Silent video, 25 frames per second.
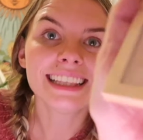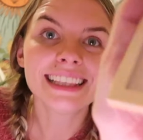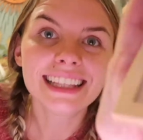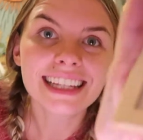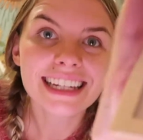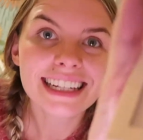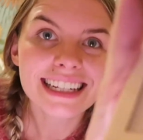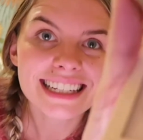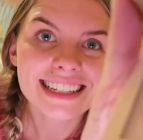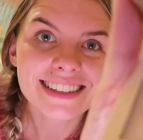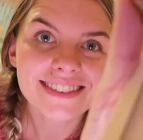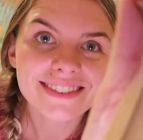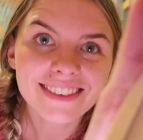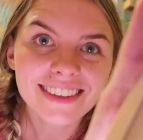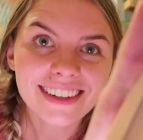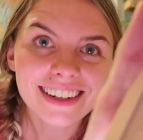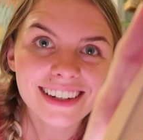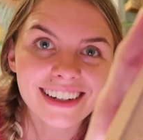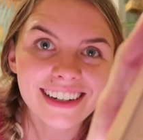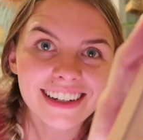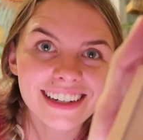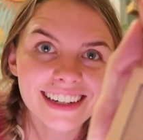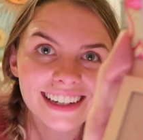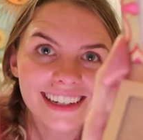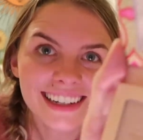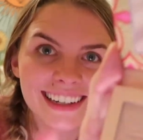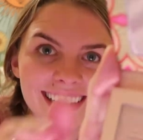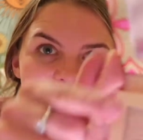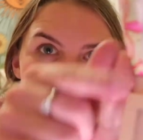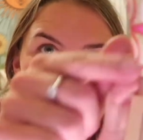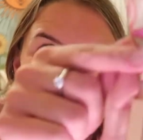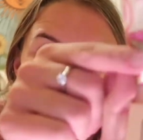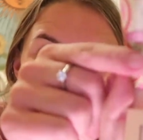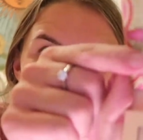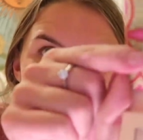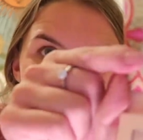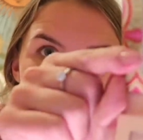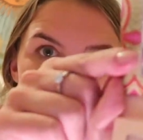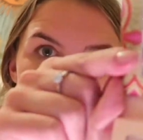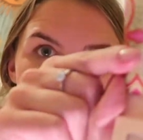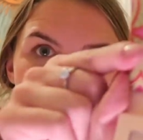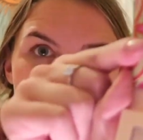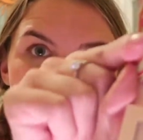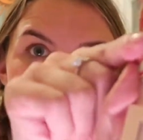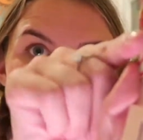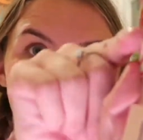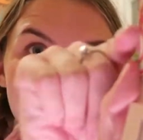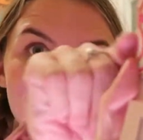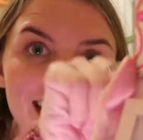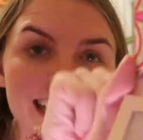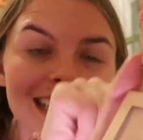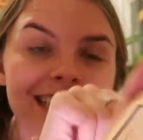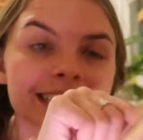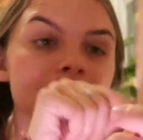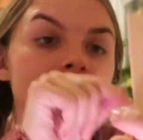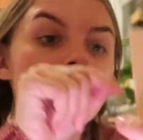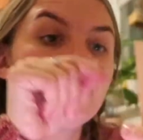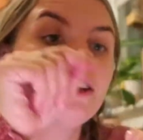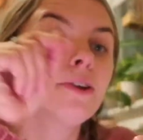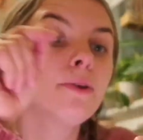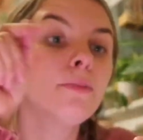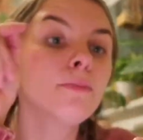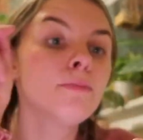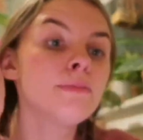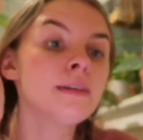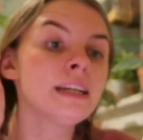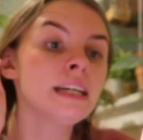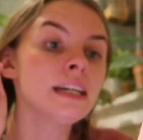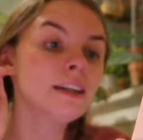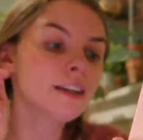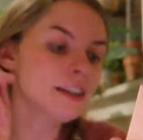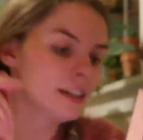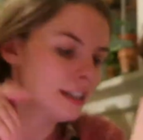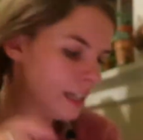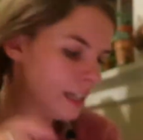at this one. And it has a little mirror